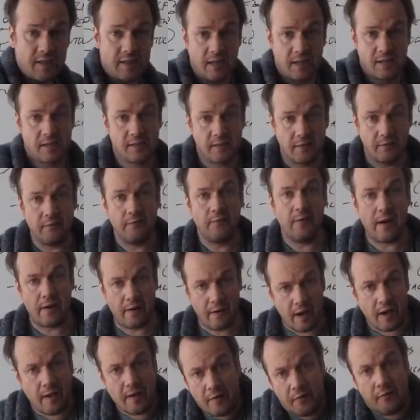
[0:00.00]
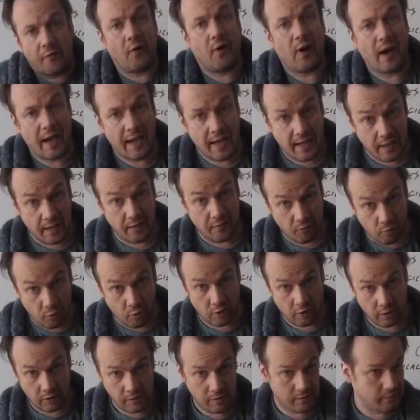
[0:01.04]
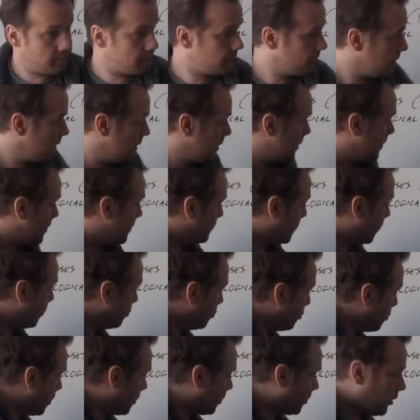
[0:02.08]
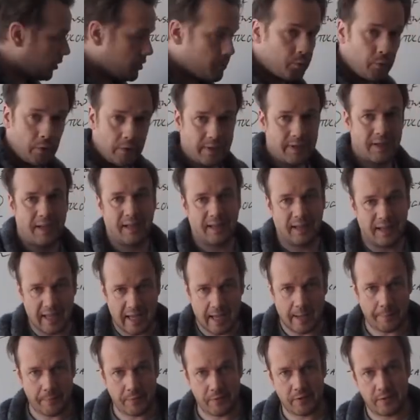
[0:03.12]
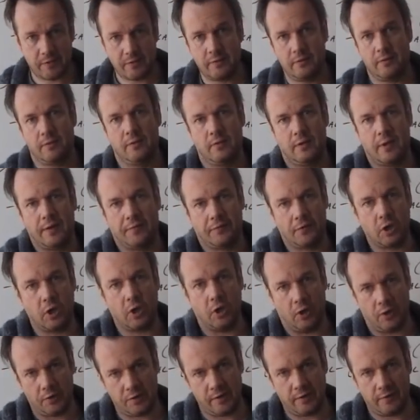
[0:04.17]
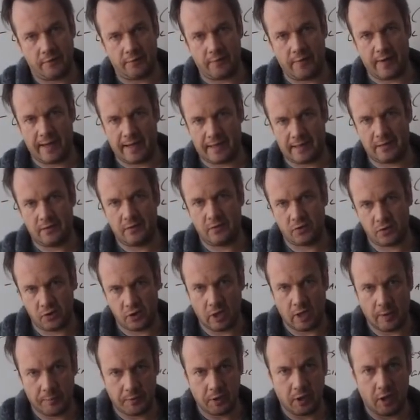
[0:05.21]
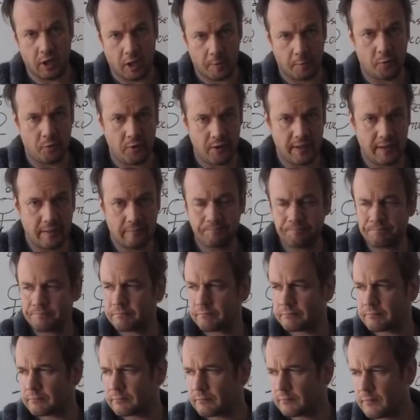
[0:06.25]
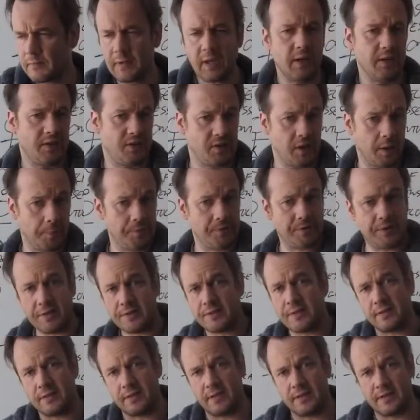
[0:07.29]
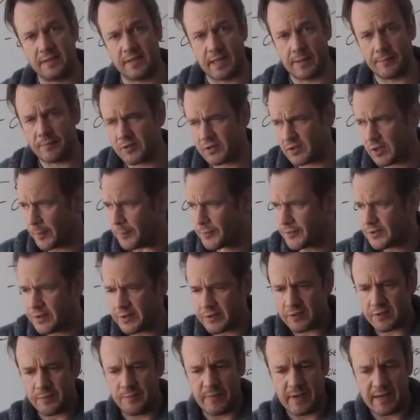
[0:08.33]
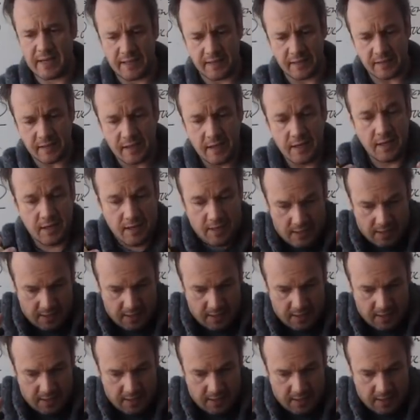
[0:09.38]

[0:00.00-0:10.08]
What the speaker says: exist in a variety of worlds. But worlds would collapse if cause and effect stopped operating. Substance is the same. Substance means